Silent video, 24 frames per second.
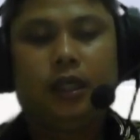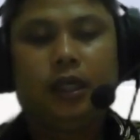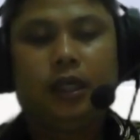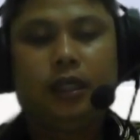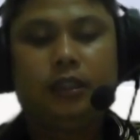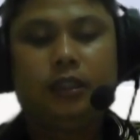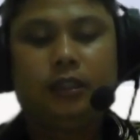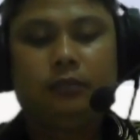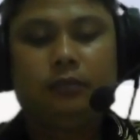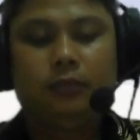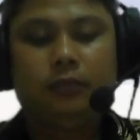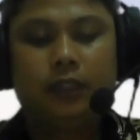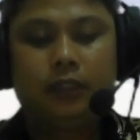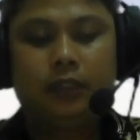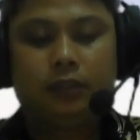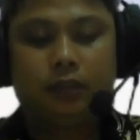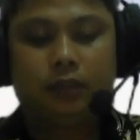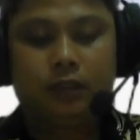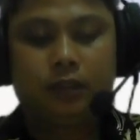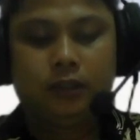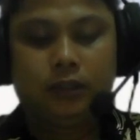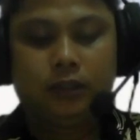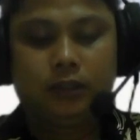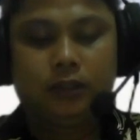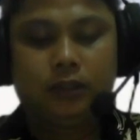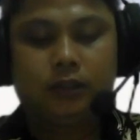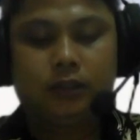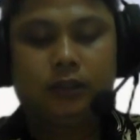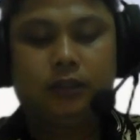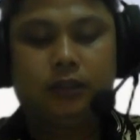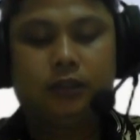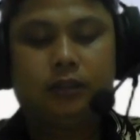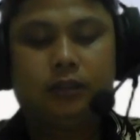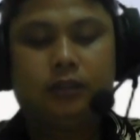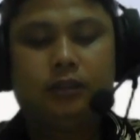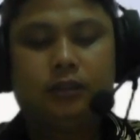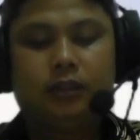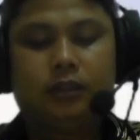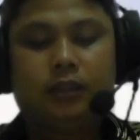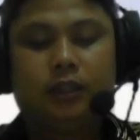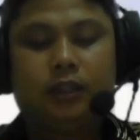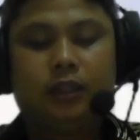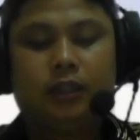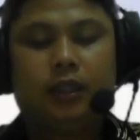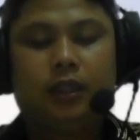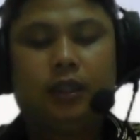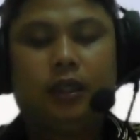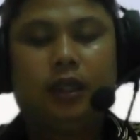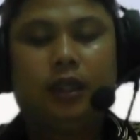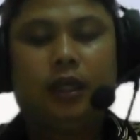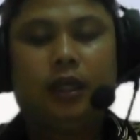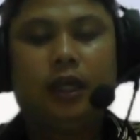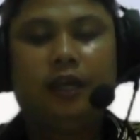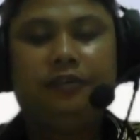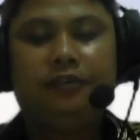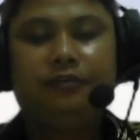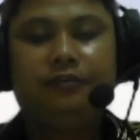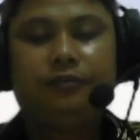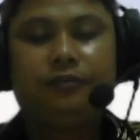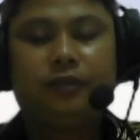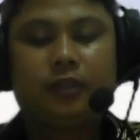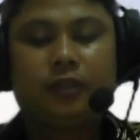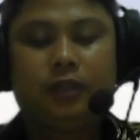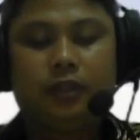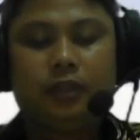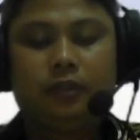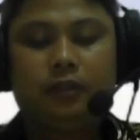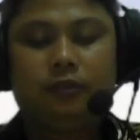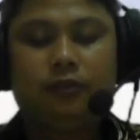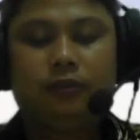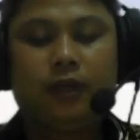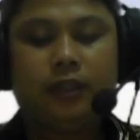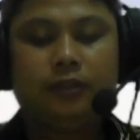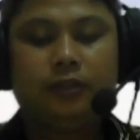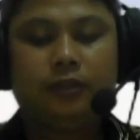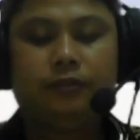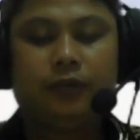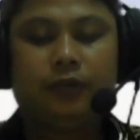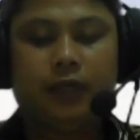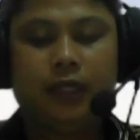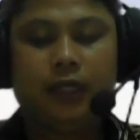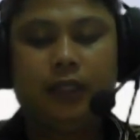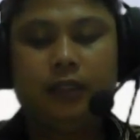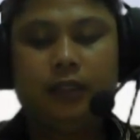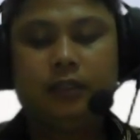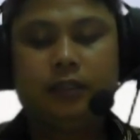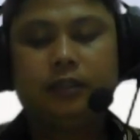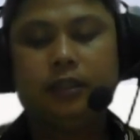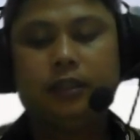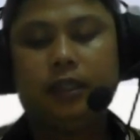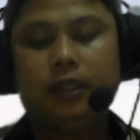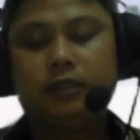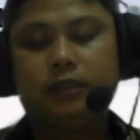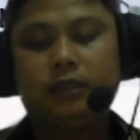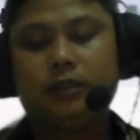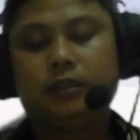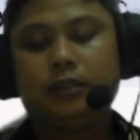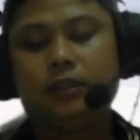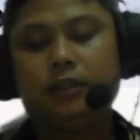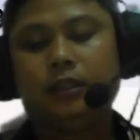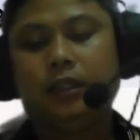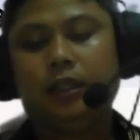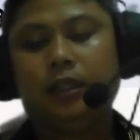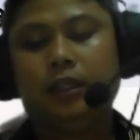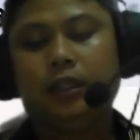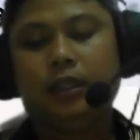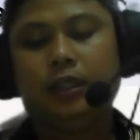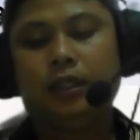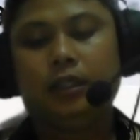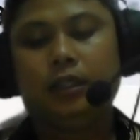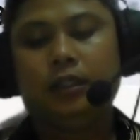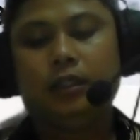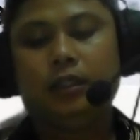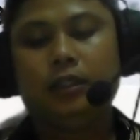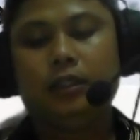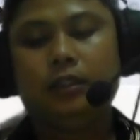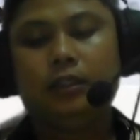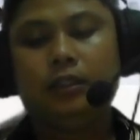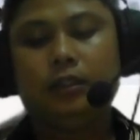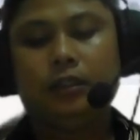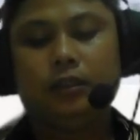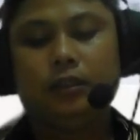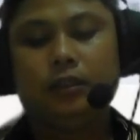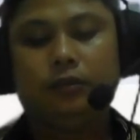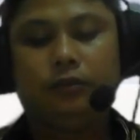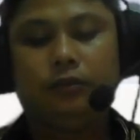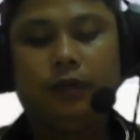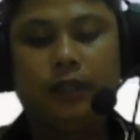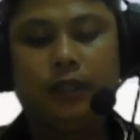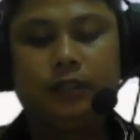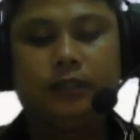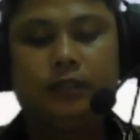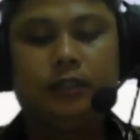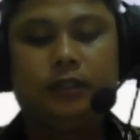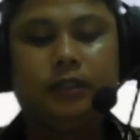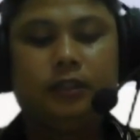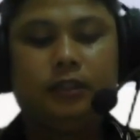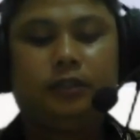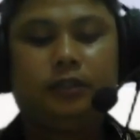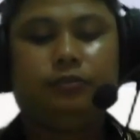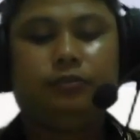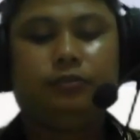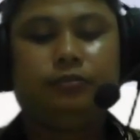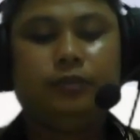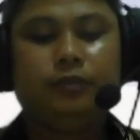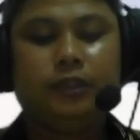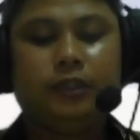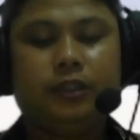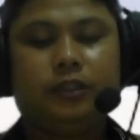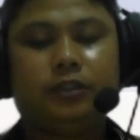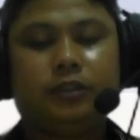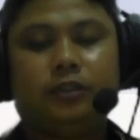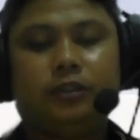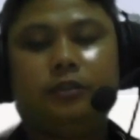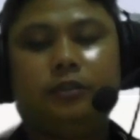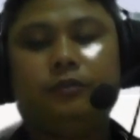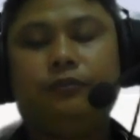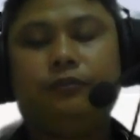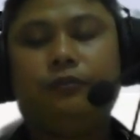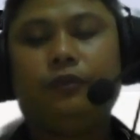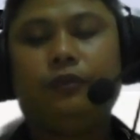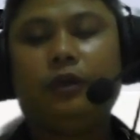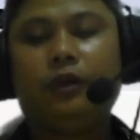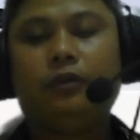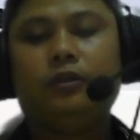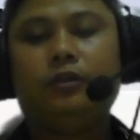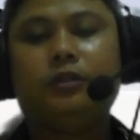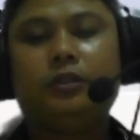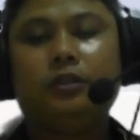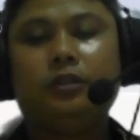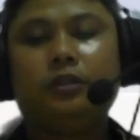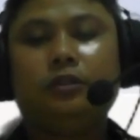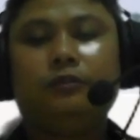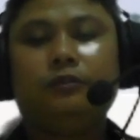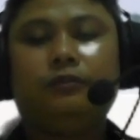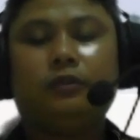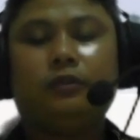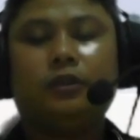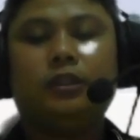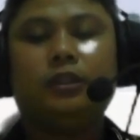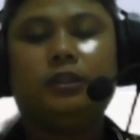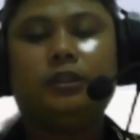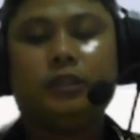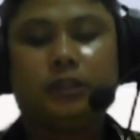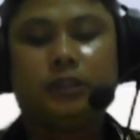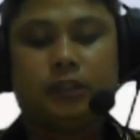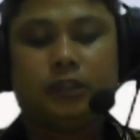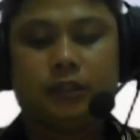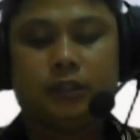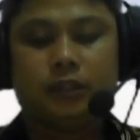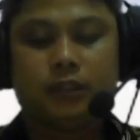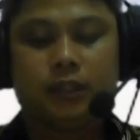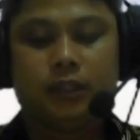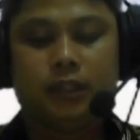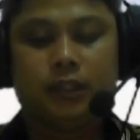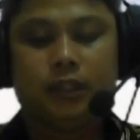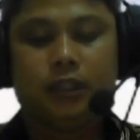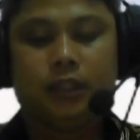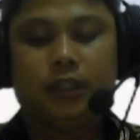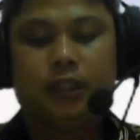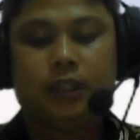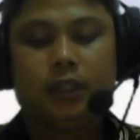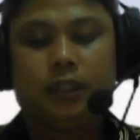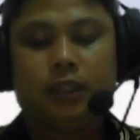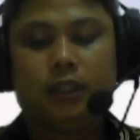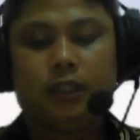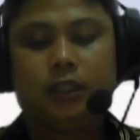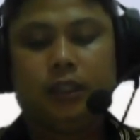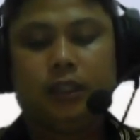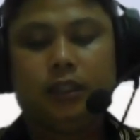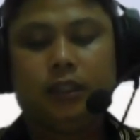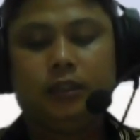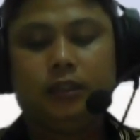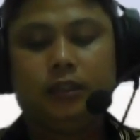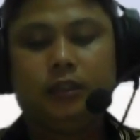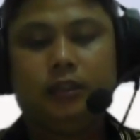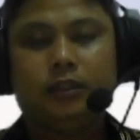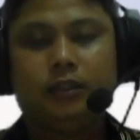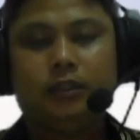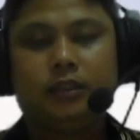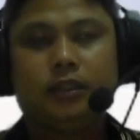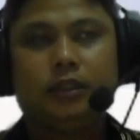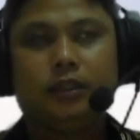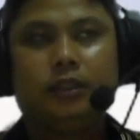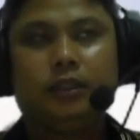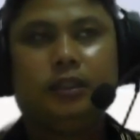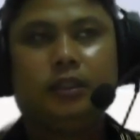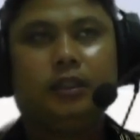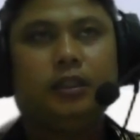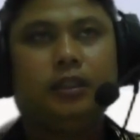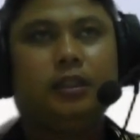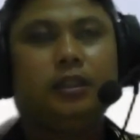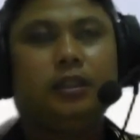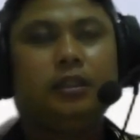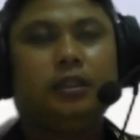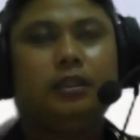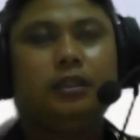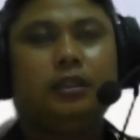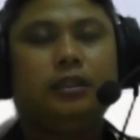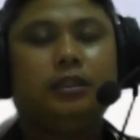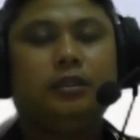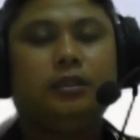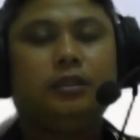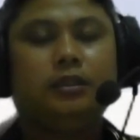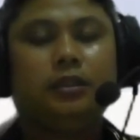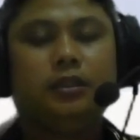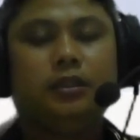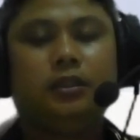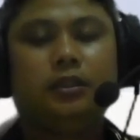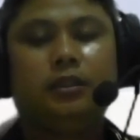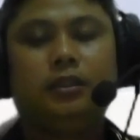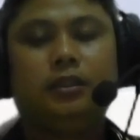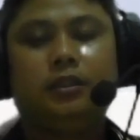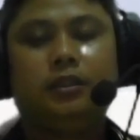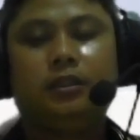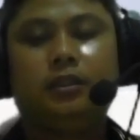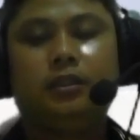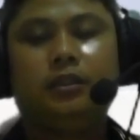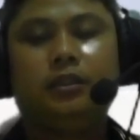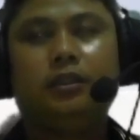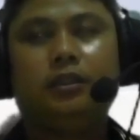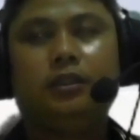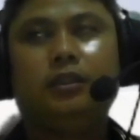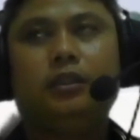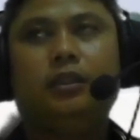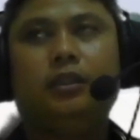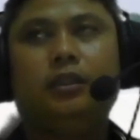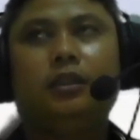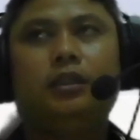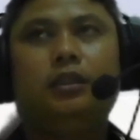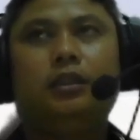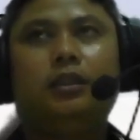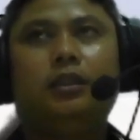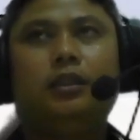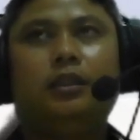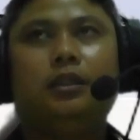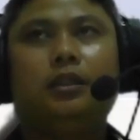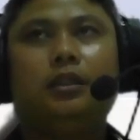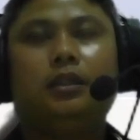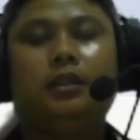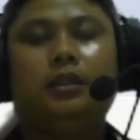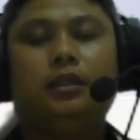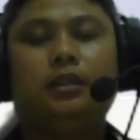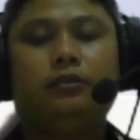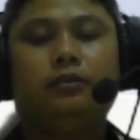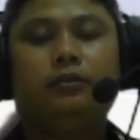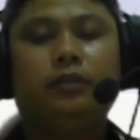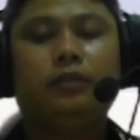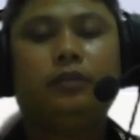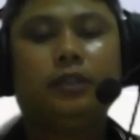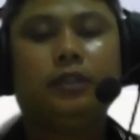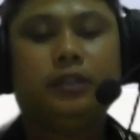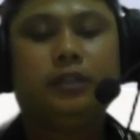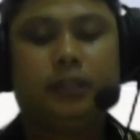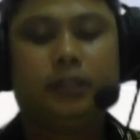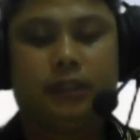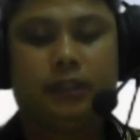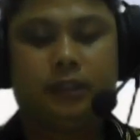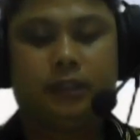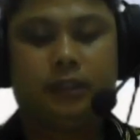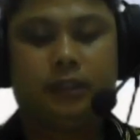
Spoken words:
and the methods have one way that the ways is which very delivered in the reading.